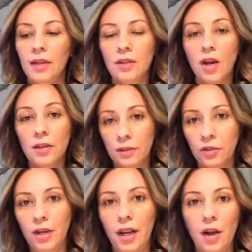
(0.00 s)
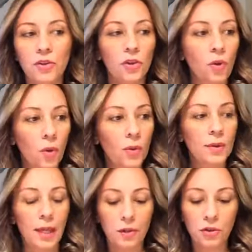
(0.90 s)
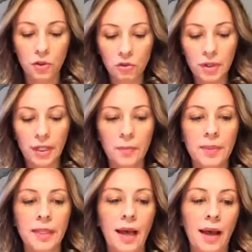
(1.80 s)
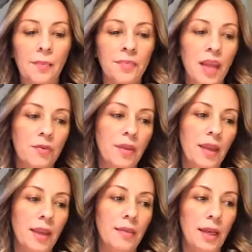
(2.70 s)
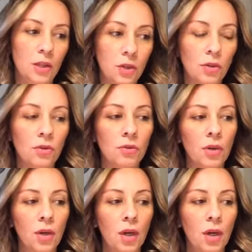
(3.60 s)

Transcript: concentrating on your goals and your dreams, everything that you